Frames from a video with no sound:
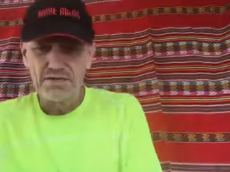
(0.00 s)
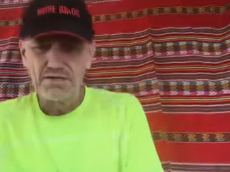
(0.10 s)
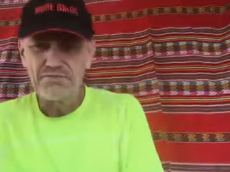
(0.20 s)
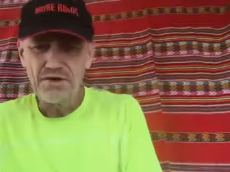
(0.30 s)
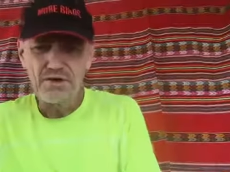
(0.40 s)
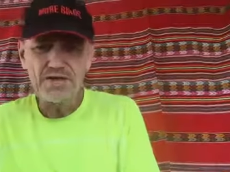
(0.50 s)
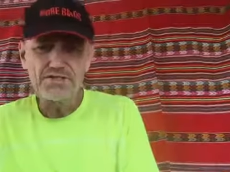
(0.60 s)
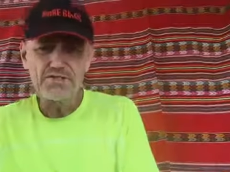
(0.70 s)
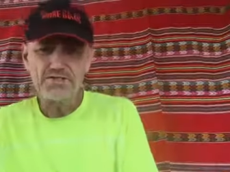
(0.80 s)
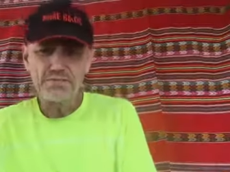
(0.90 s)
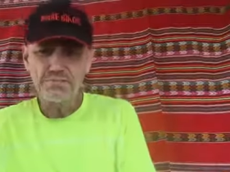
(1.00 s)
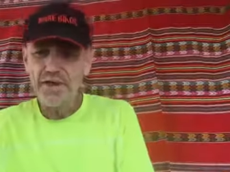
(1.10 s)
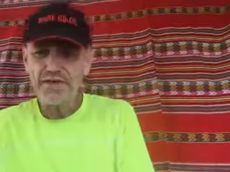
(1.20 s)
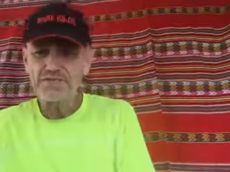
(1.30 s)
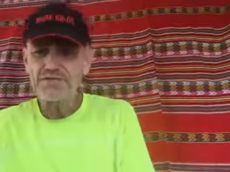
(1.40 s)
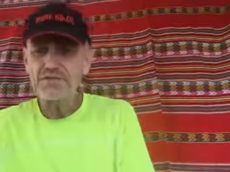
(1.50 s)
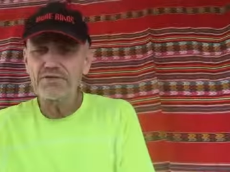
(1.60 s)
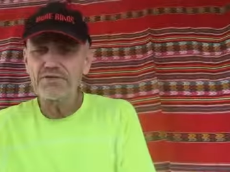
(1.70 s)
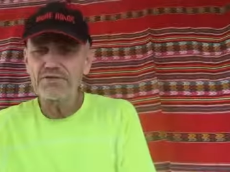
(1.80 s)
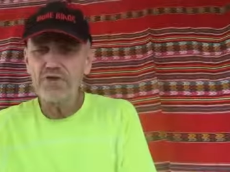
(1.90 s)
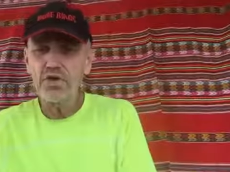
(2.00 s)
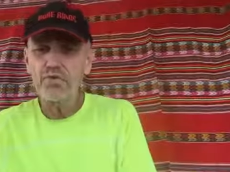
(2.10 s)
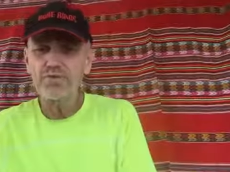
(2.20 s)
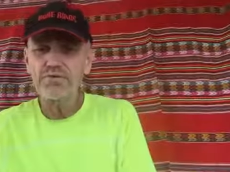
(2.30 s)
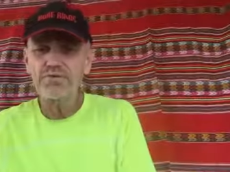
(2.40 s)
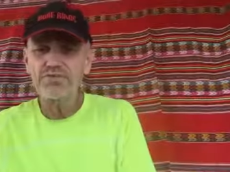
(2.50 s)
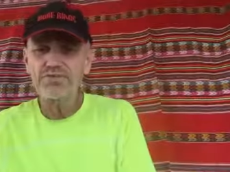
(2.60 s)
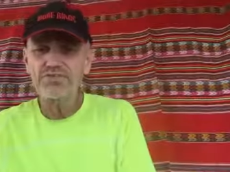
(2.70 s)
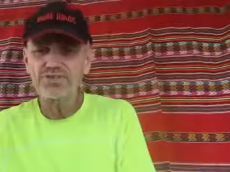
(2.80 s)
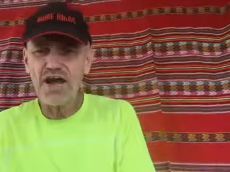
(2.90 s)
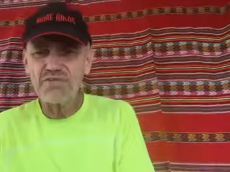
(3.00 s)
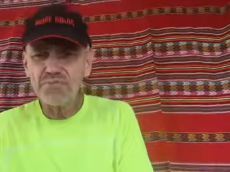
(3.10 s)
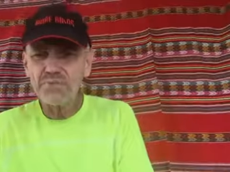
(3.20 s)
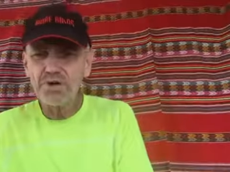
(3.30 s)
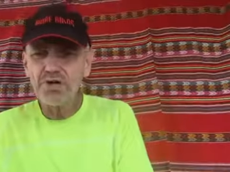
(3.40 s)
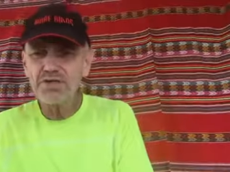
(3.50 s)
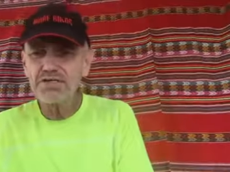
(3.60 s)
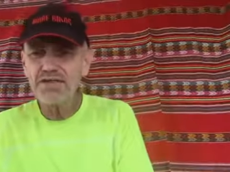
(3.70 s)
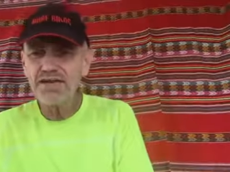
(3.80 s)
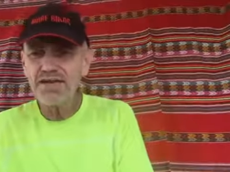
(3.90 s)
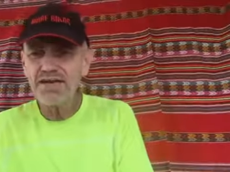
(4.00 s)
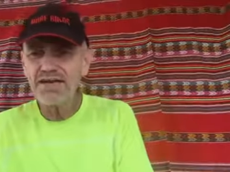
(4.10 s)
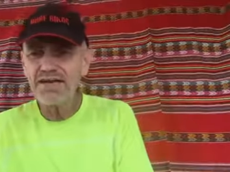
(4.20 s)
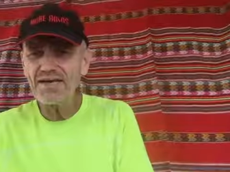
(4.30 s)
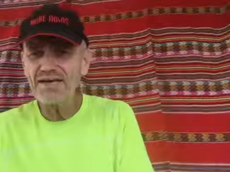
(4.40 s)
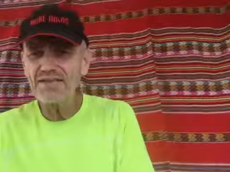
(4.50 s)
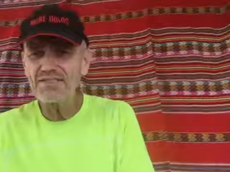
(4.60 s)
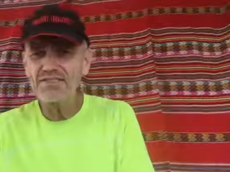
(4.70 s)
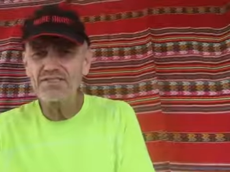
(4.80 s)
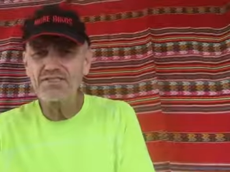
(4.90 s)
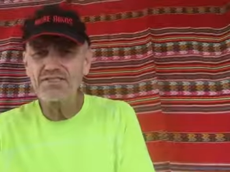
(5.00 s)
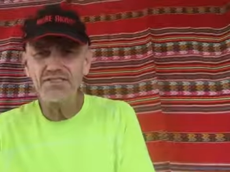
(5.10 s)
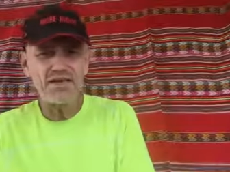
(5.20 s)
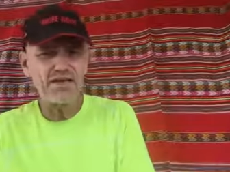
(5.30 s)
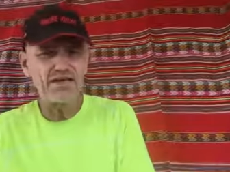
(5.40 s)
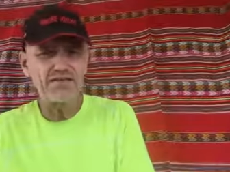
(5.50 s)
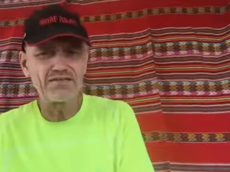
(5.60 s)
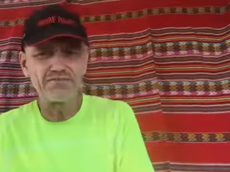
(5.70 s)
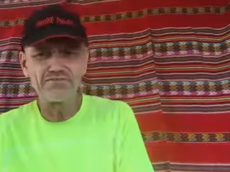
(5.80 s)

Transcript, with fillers: regulations in place. So the travel part uh, is uh,